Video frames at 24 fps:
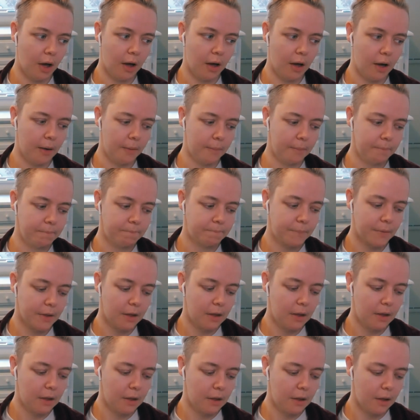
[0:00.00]
um,
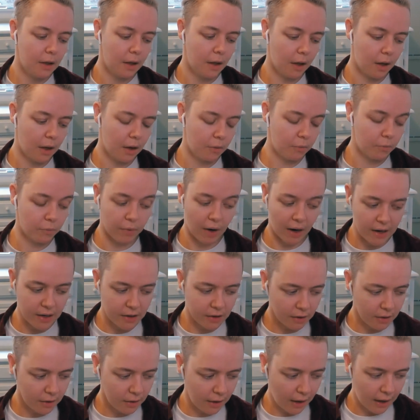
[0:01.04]
uh,
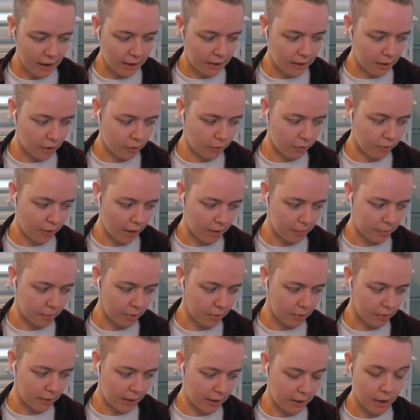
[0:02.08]
writer and an
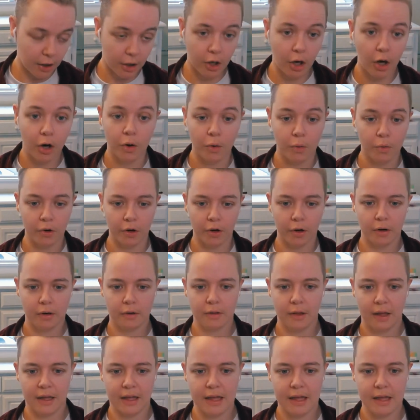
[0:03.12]
incredible like coder.
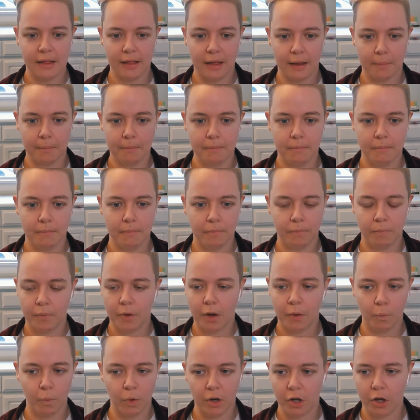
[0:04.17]
Like he like m-
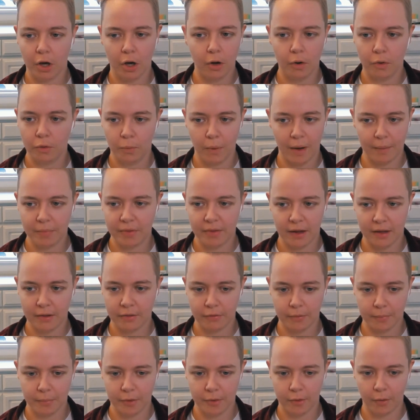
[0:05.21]
would code websites
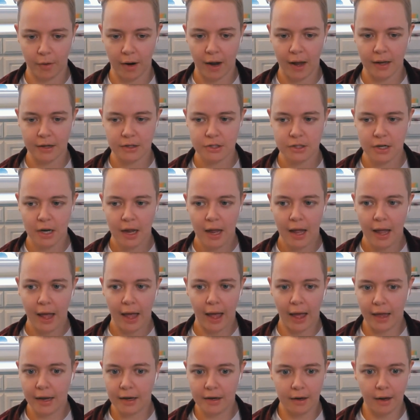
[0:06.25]
from scratch,
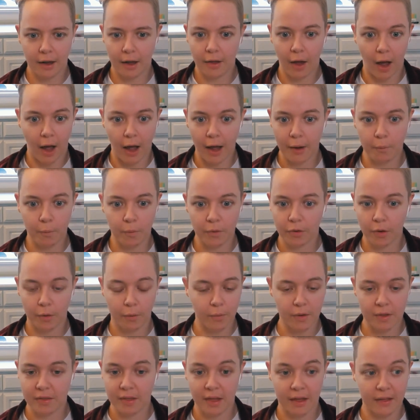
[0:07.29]
and I was
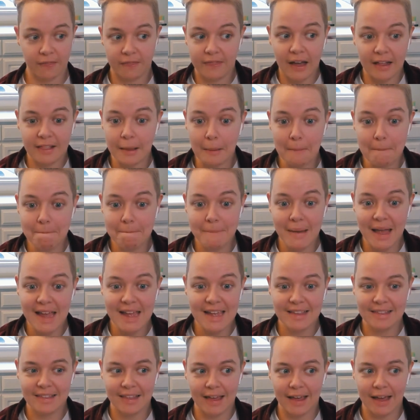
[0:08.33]
always like, "That's
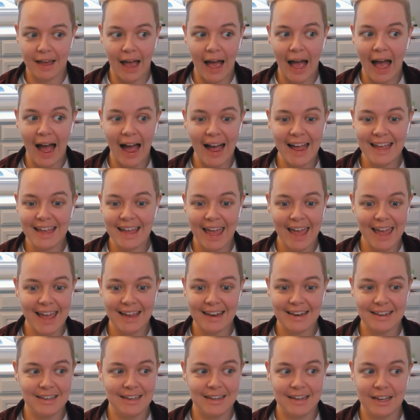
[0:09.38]
amazing! I
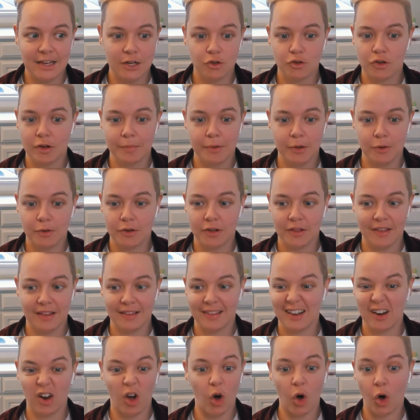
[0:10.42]
can't contribute to this
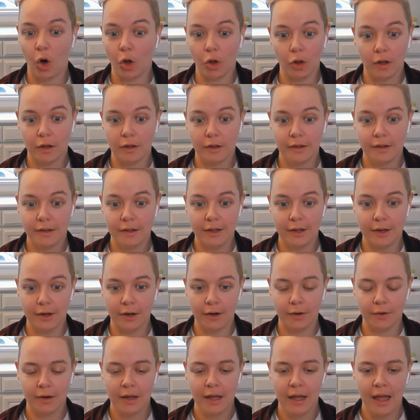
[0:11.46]
at all." you
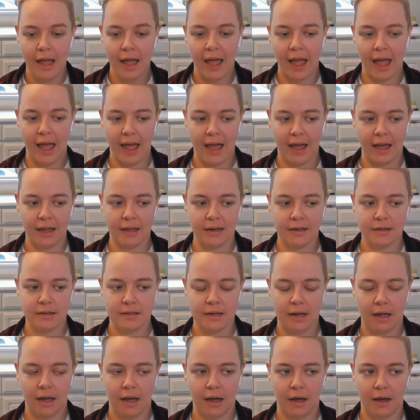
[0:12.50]
know and
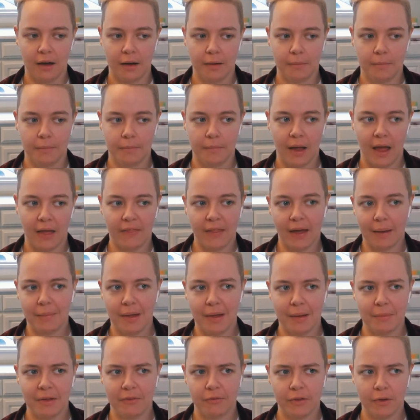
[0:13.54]
um and that
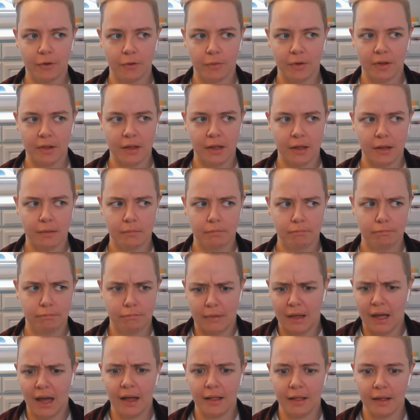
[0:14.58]
made me feel really
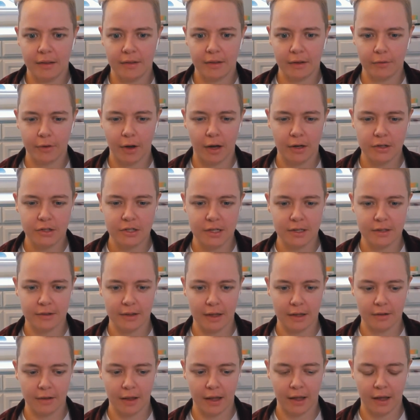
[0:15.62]
yeah like self-conscious
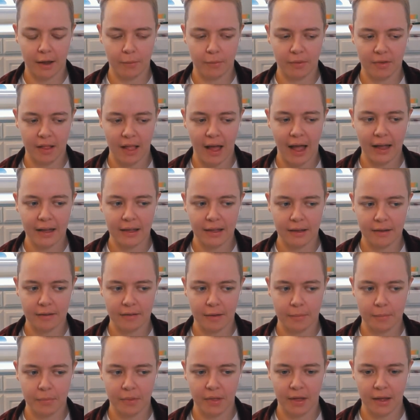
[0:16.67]
and like i was lacking
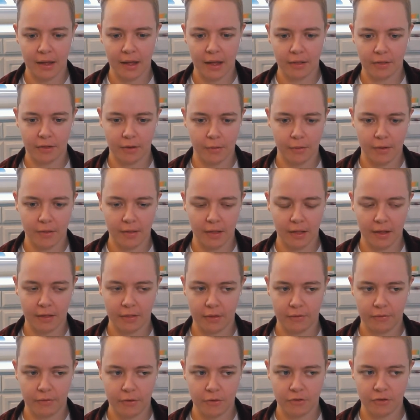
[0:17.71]
something and so in like
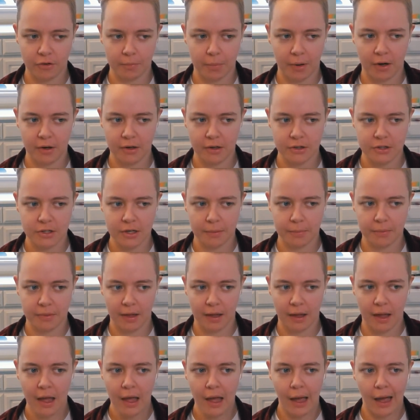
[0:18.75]
the future partnerships
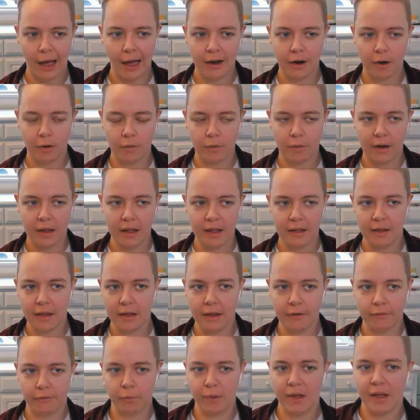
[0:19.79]
like i don't
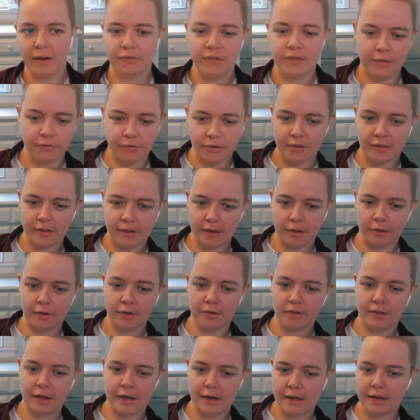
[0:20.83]
if we have different
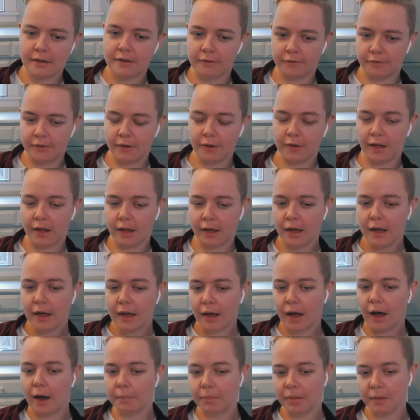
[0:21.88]
skills they need to feel like
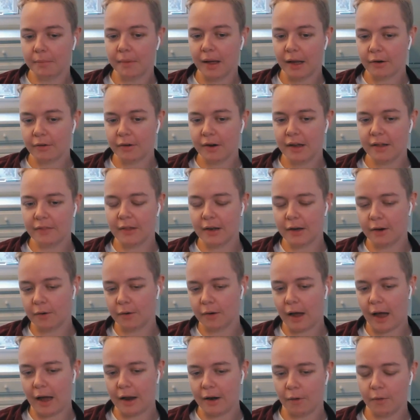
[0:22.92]
complementary they
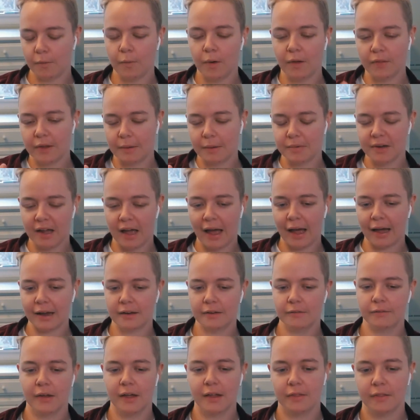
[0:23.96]
don't i don't want them to
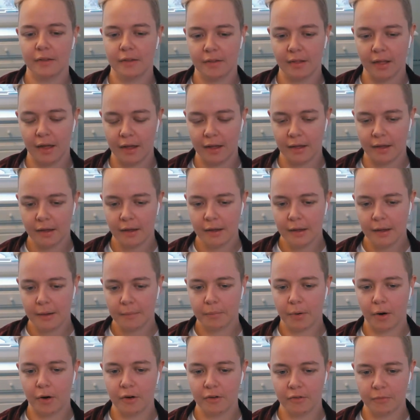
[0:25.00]
activate this like
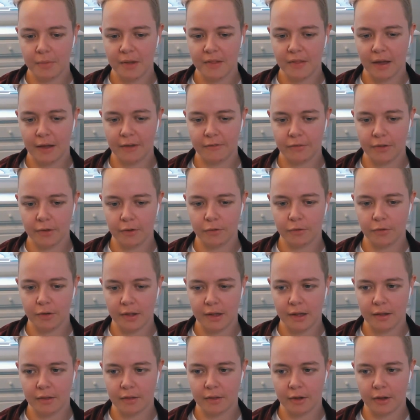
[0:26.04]
part of me that feels
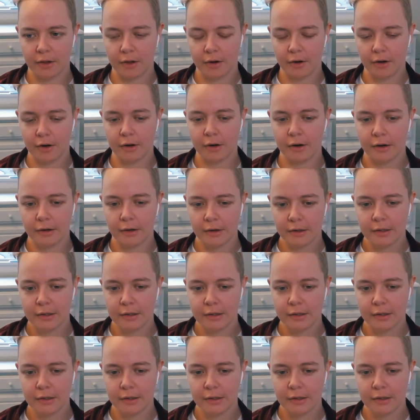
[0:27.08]
really insecure